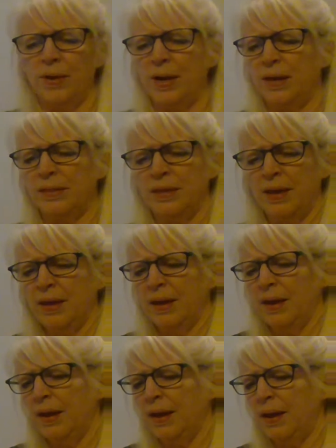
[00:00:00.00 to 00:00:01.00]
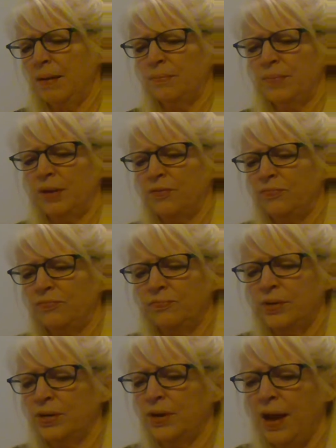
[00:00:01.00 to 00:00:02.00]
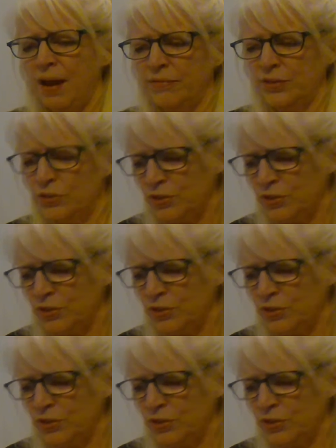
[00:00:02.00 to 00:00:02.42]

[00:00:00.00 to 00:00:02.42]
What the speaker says: with if you're having